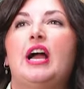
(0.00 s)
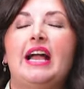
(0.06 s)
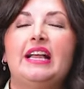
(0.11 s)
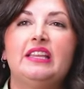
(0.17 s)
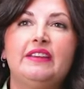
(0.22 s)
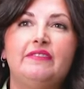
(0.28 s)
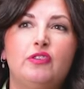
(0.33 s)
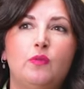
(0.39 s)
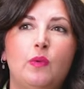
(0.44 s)
I
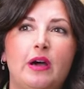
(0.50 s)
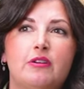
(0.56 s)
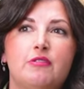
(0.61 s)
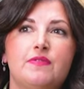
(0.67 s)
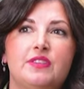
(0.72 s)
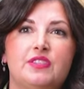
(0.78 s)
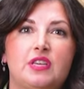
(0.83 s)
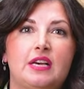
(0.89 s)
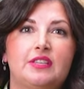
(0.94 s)
leave the water
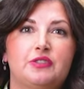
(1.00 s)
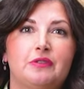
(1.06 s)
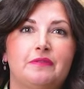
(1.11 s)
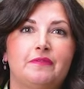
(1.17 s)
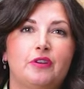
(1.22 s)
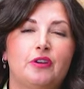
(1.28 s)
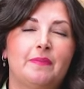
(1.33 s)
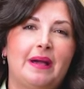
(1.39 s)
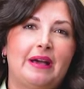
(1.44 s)
in the saucer
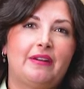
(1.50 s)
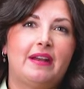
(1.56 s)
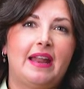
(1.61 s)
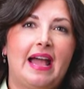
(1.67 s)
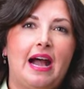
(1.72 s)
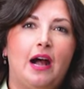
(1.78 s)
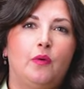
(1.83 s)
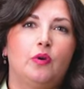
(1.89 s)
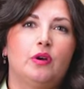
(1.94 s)
for about an
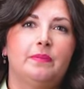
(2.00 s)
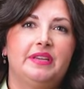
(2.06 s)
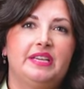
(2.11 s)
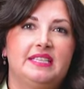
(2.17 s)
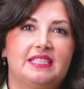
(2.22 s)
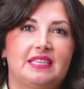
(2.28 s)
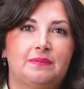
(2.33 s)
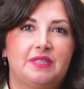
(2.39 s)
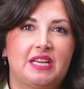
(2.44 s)
hour
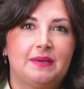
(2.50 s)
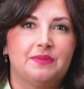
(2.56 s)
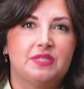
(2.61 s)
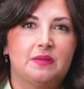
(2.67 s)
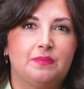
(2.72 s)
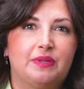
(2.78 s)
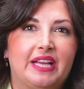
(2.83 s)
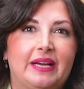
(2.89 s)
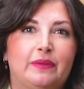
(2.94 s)
because sometimes
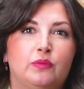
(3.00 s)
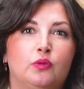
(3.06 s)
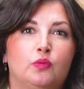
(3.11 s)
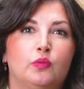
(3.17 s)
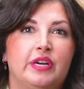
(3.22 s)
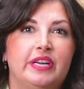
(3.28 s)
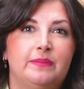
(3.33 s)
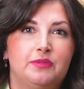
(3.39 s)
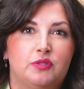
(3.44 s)
the plant
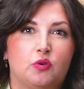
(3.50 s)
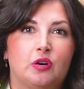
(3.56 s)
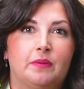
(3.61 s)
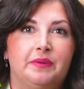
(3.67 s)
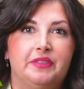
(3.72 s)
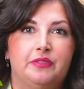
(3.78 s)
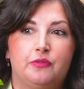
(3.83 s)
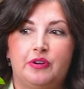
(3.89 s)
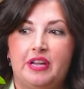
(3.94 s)
will reabsorb
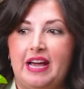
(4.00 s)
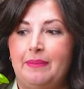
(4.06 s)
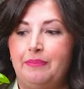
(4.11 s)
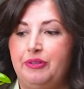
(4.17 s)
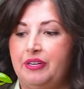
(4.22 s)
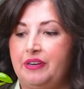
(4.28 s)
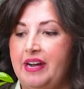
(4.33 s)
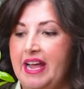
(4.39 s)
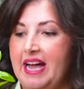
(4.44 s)
it through
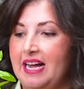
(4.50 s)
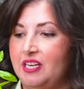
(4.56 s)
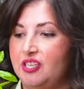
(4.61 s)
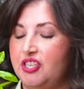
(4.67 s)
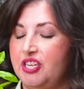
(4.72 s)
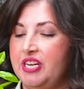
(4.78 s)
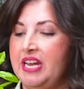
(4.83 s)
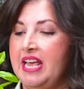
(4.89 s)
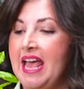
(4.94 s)
capillary
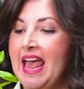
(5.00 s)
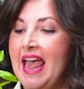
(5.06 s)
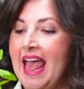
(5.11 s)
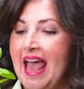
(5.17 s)
action.